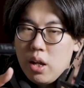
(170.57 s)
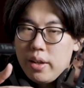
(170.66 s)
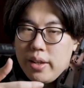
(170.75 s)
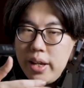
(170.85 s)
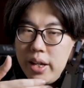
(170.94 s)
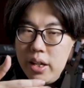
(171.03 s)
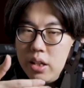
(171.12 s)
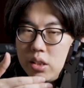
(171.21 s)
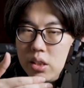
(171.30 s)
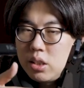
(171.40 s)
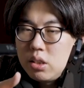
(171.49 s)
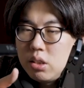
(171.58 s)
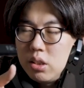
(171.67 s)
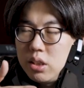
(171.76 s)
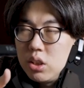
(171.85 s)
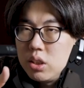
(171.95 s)
they
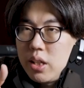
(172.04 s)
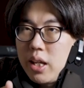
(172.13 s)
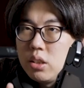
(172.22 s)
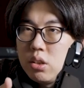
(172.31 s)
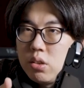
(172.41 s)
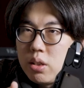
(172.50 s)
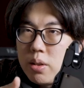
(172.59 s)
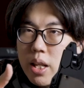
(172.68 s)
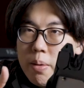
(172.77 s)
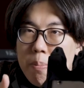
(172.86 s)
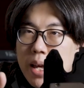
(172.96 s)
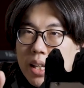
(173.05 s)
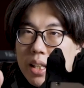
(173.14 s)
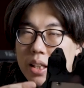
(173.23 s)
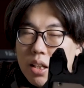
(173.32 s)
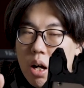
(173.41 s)
simply just cancel it. They
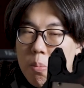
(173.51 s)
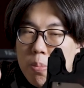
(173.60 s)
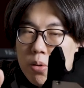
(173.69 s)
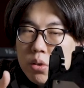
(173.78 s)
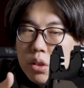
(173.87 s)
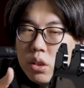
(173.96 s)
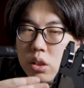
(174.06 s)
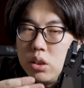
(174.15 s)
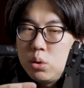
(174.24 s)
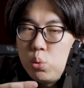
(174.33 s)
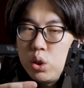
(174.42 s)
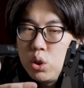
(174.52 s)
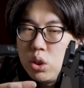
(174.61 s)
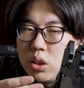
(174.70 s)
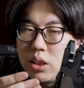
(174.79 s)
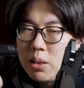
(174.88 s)
make the component which
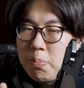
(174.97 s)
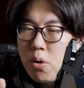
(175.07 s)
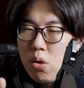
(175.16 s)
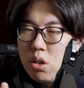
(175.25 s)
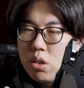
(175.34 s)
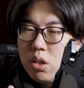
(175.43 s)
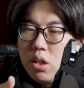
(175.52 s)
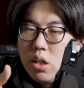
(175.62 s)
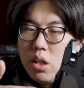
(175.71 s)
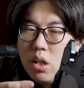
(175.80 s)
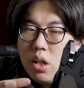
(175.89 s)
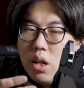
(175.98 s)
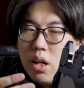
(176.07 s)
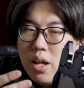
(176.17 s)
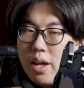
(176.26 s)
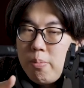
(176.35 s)
is simpler
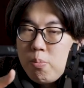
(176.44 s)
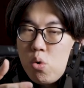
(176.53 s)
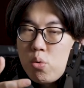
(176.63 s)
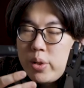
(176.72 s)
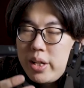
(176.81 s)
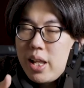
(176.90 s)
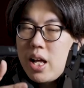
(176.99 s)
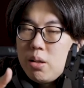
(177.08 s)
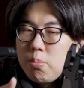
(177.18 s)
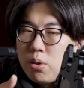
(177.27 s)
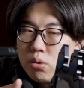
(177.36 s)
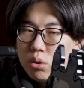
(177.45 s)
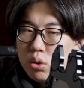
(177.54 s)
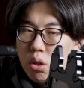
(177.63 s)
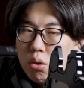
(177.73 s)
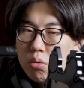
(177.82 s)
and more reliable.
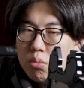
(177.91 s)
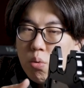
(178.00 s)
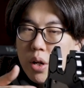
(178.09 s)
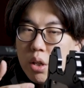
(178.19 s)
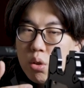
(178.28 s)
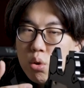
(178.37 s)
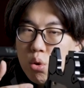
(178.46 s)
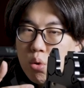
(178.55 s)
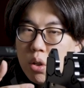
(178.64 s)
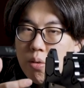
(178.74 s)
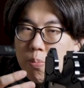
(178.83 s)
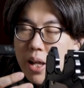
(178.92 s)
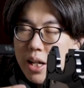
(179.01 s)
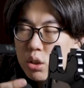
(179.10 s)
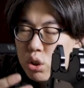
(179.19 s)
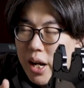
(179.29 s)
So when you do it
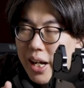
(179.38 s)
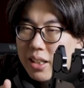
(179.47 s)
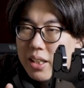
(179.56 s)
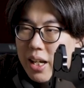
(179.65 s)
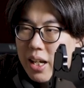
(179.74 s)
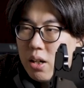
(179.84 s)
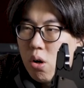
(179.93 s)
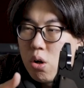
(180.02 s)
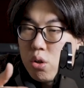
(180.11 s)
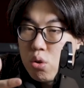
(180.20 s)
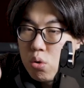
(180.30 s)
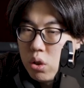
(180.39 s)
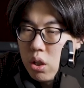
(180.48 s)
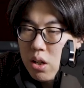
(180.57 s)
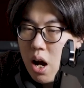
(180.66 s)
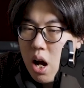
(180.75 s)
like track day or
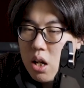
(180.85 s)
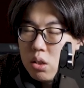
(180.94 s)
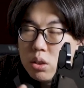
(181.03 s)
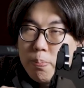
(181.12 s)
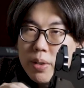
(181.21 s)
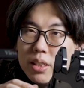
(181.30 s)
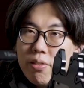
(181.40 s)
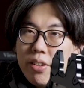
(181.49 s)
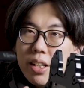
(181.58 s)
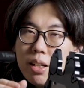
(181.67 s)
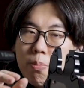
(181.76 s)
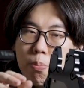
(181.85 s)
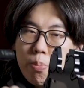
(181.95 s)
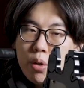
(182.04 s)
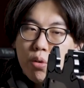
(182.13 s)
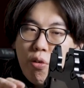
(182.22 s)
the car you specific
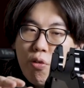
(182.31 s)
built